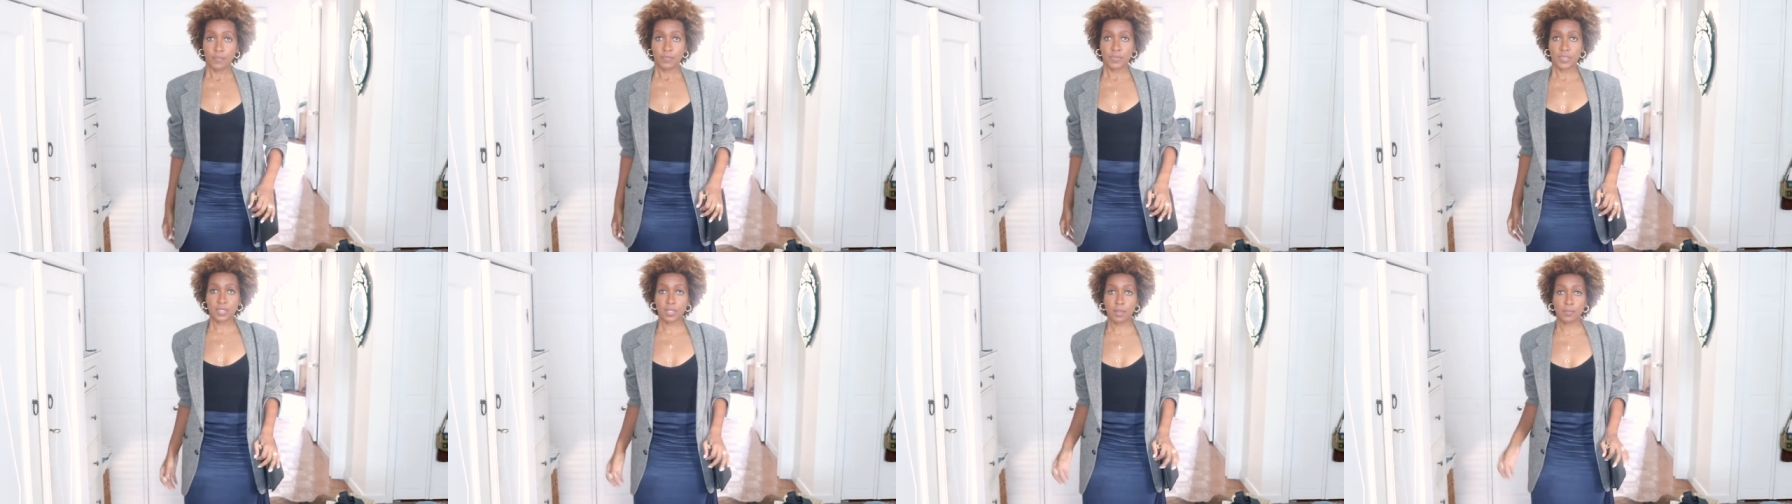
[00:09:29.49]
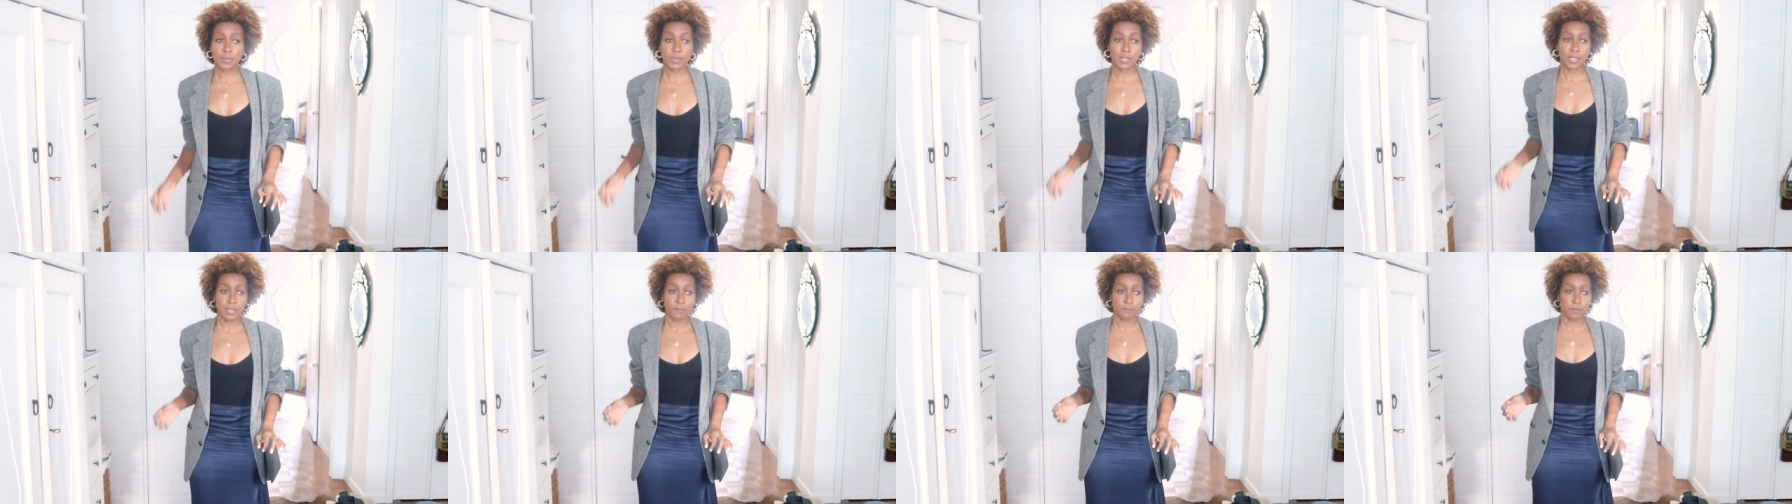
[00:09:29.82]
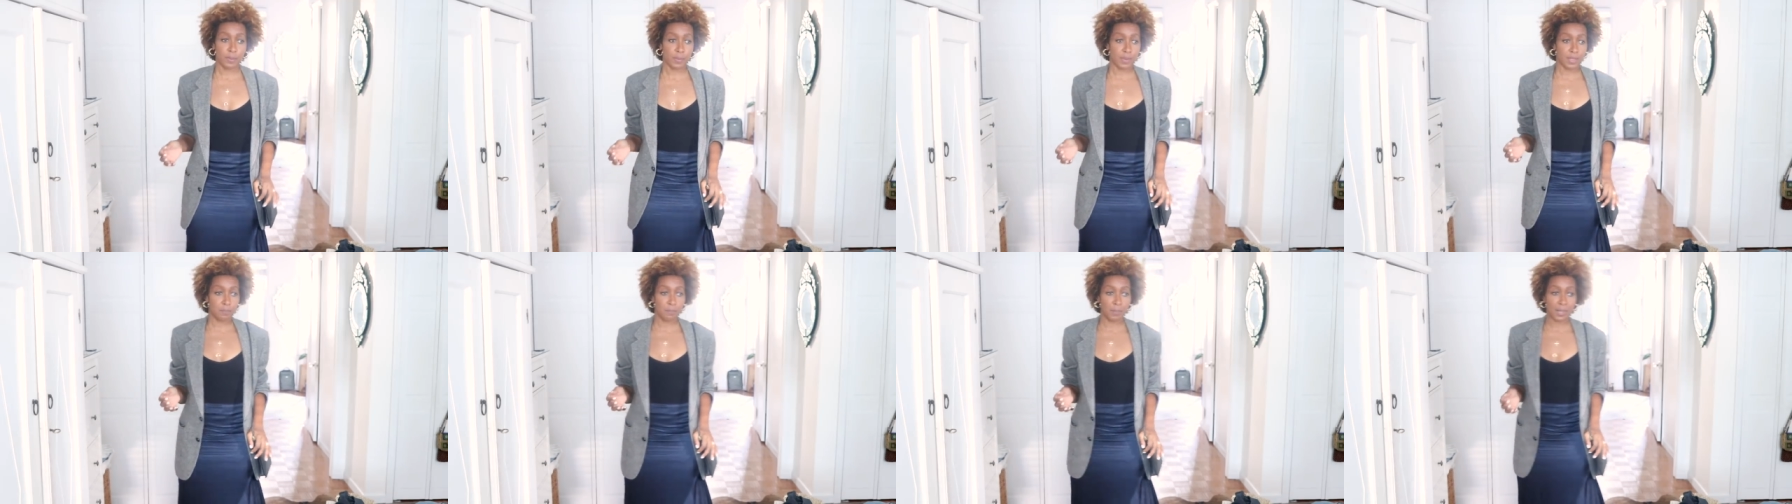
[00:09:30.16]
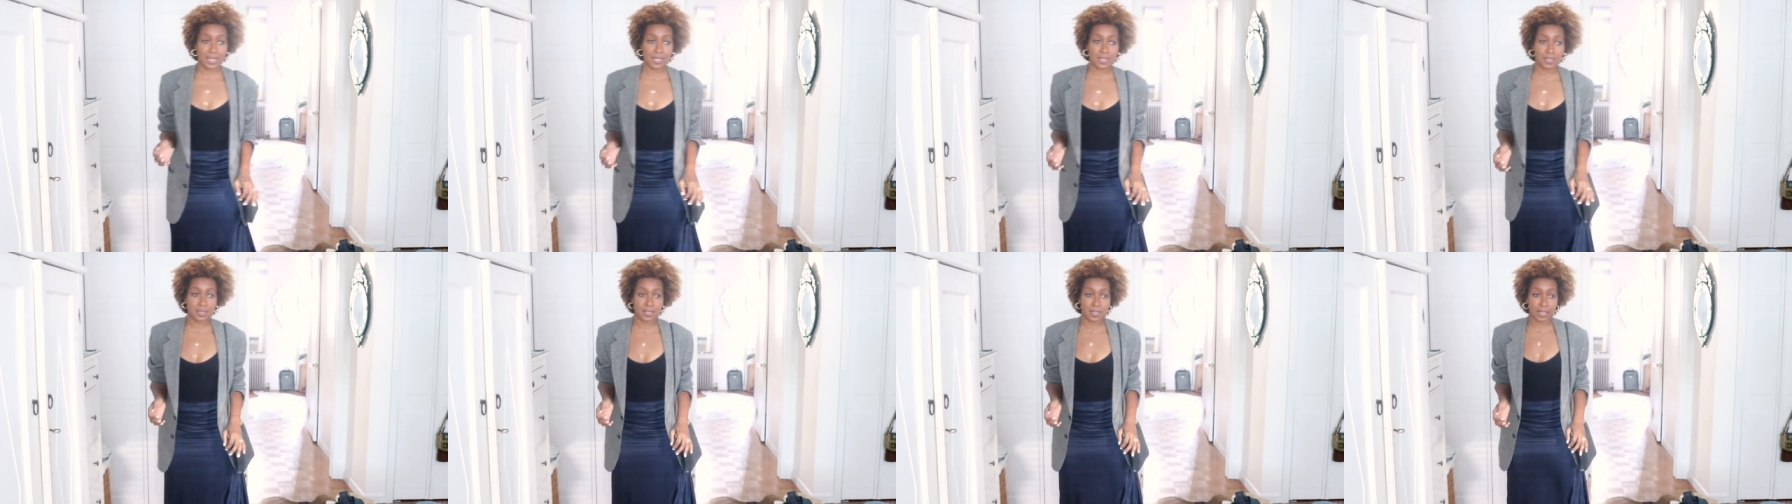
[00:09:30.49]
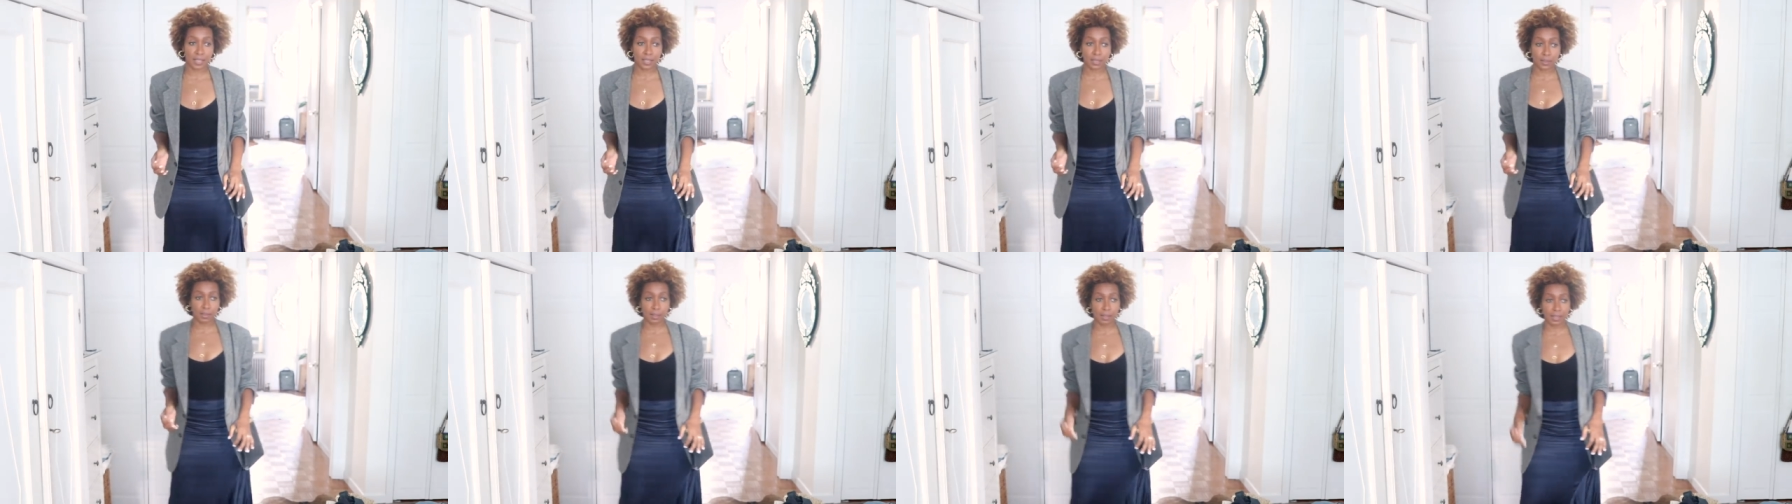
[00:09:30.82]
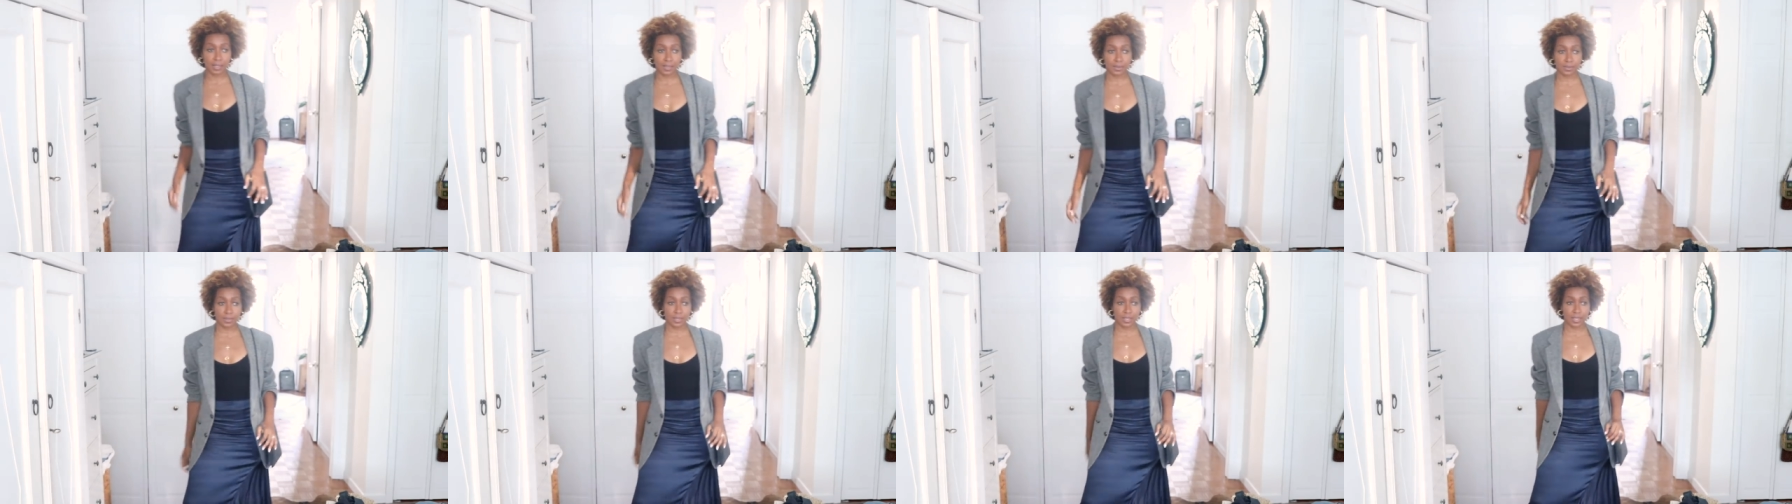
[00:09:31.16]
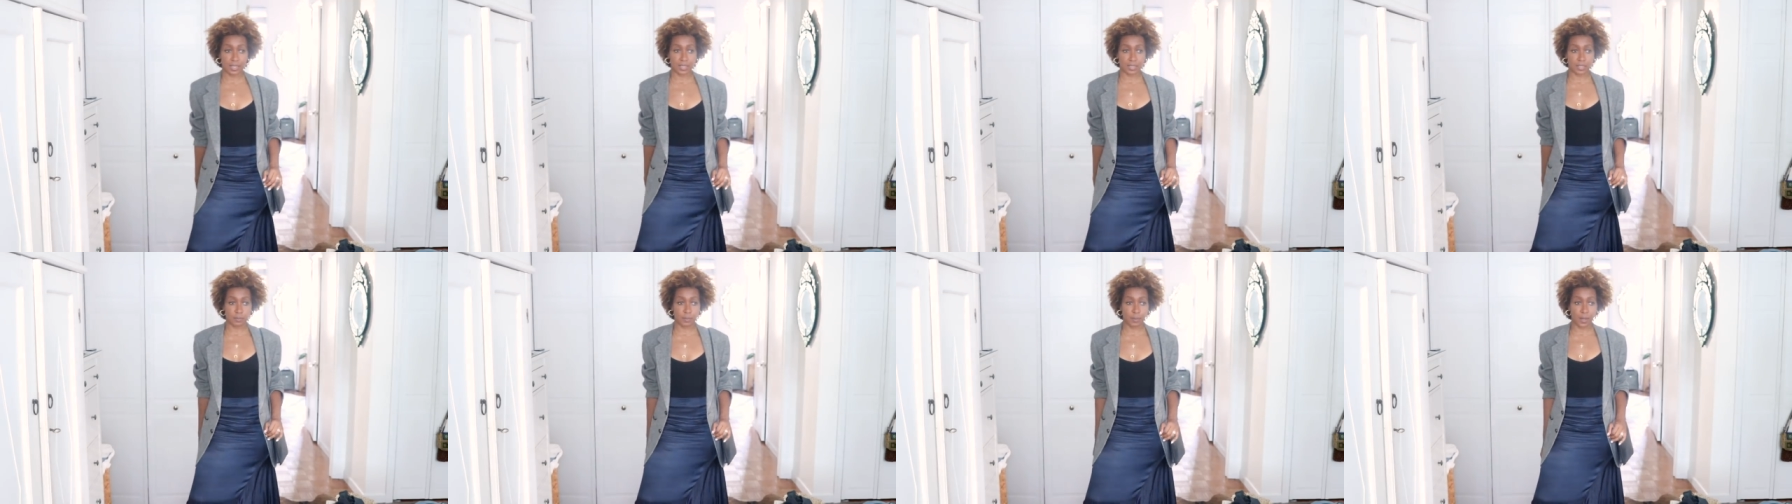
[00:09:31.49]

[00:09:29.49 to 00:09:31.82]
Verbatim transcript: something very basic like this.